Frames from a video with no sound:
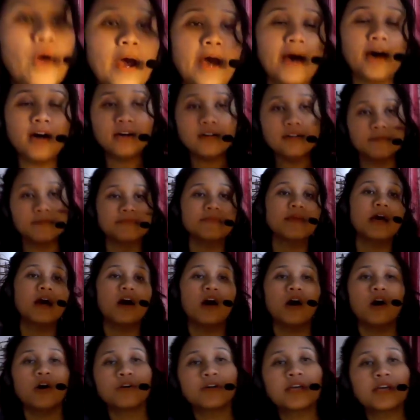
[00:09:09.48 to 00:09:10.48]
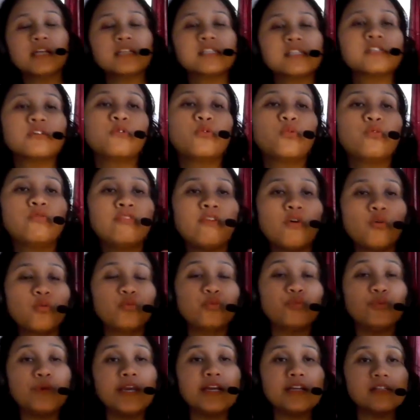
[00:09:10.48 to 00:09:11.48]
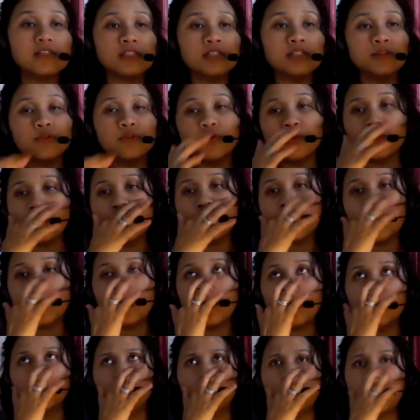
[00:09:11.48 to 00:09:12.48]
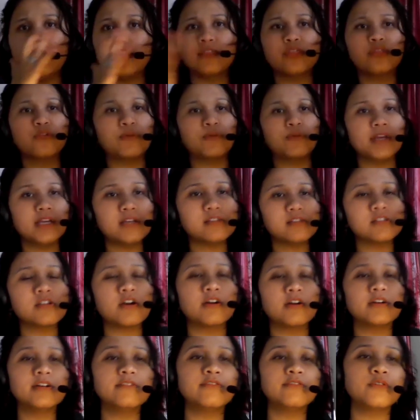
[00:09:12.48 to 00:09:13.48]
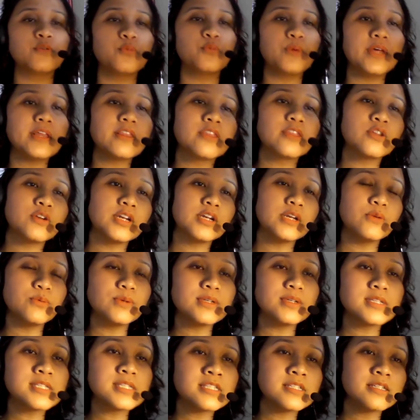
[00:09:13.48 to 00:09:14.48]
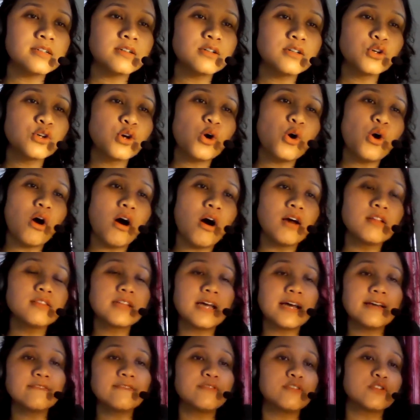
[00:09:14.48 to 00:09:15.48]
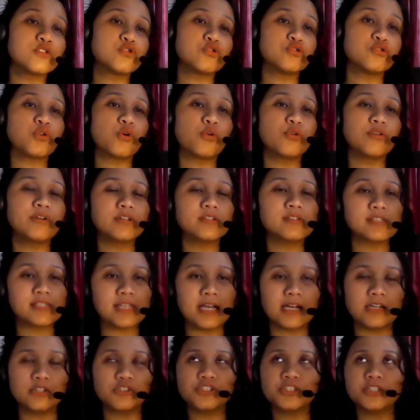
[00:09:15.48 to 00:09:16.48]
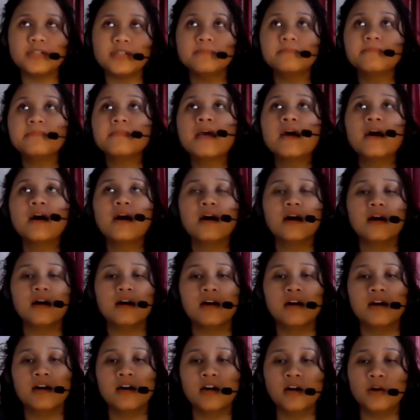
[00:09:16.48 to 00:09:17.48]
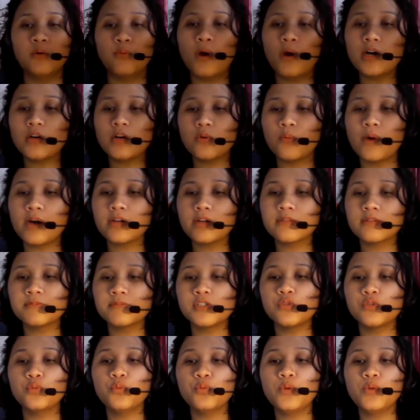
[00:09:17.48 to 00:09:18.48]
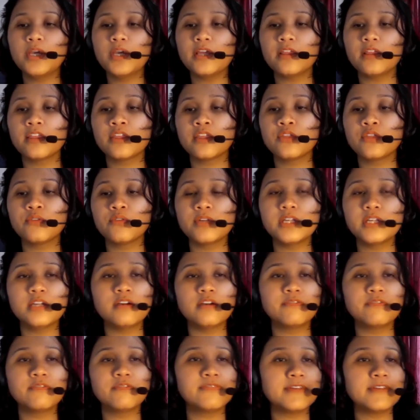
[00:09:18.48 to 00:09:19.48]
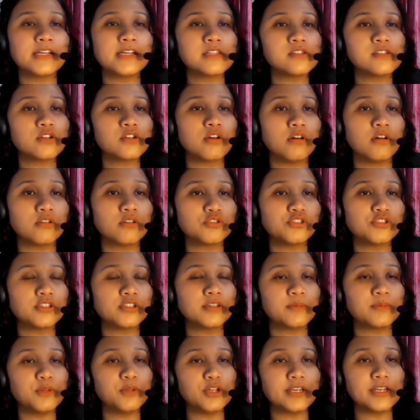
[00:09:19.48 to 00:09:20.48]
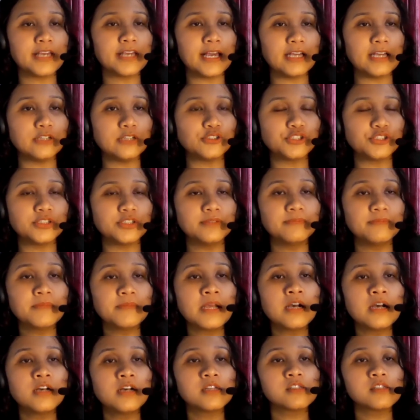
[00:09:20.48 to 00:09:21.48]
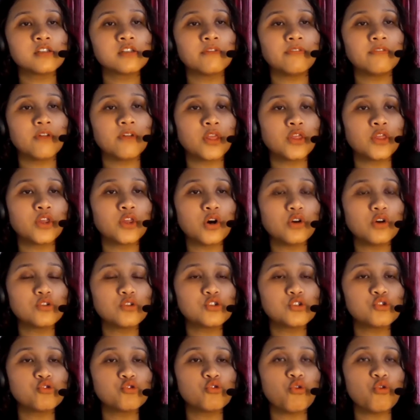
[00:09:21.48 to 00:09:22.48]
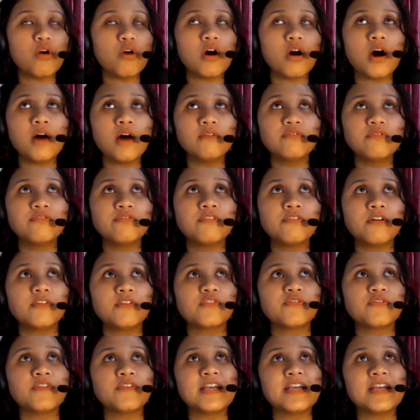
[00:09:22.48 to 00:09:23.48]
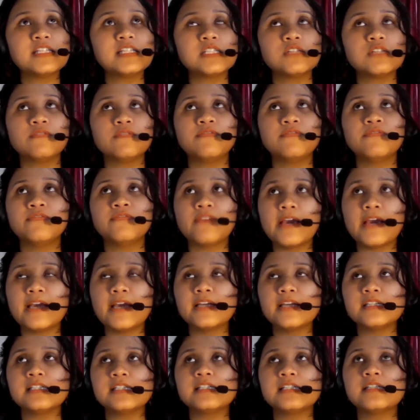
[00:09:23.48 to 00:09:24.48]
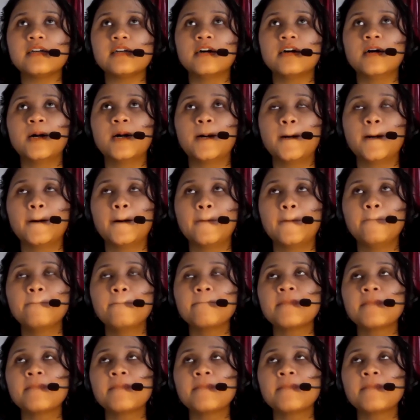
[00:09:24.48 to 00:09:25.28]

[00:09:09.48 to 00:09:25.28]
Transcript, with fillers: well. Okay, so for week two, uh, week three, sorry, for week three, we still go online for tutorial session. Uh, welcome, welcome to week three of intercultural communication. So for those who opt for face-to-face -face, uh,